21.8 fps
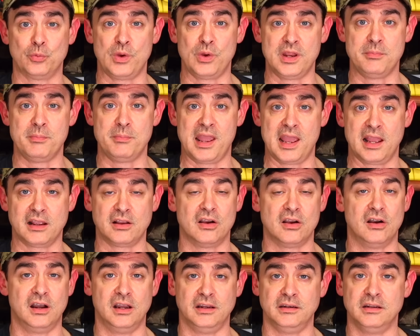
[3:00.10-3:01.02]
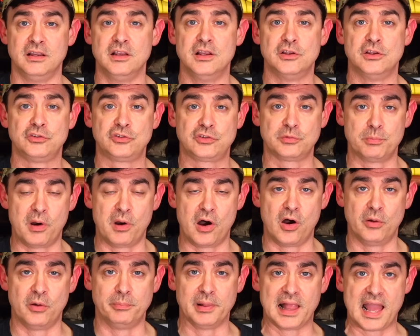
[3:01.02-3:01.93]
Win Mag on
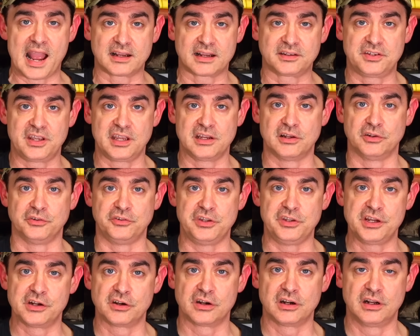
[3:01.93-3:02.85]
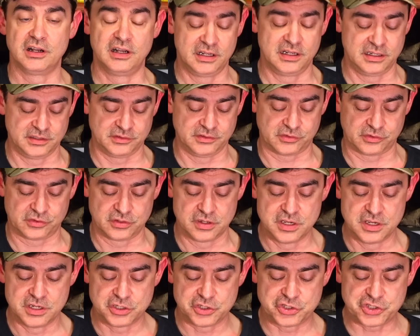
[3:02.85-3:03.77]
small black-tailed deer hunts,
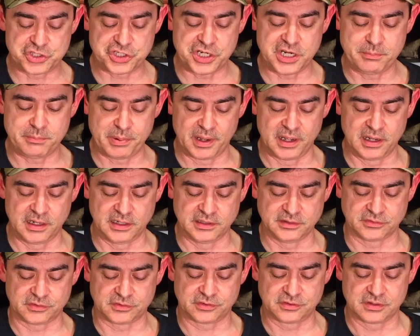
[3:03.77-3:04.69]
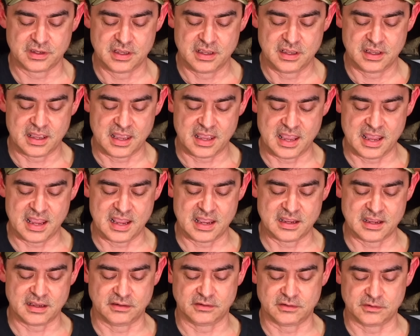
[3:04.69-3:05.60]
sheep hunts
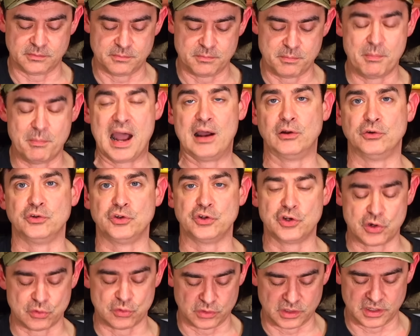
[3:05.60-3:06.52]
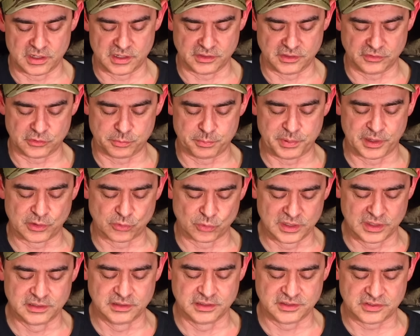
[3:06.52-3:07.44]
and mountain goat hunts. But
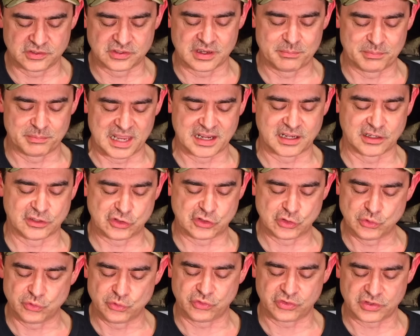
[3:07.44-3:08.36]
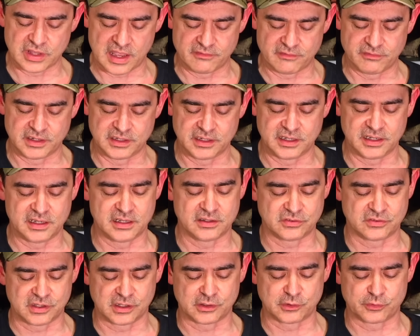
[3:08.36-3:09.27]
really something like a 270, a
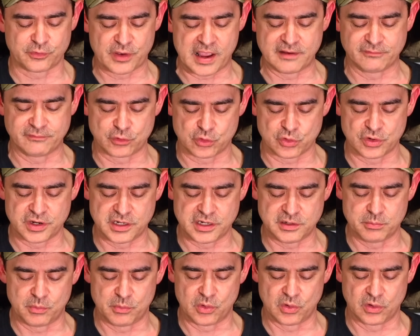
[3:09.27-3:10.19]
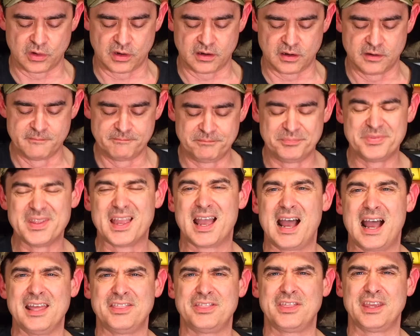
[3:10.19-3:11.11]
6.5 Creedmoor,
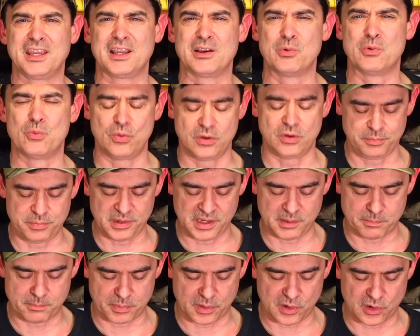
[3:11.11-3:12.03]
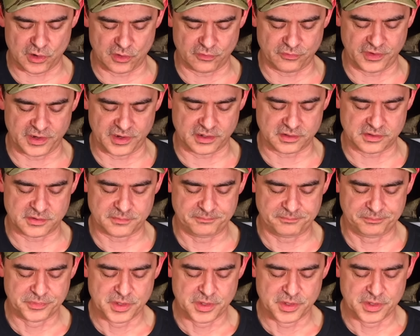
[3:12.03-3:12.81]
I think would be perfect.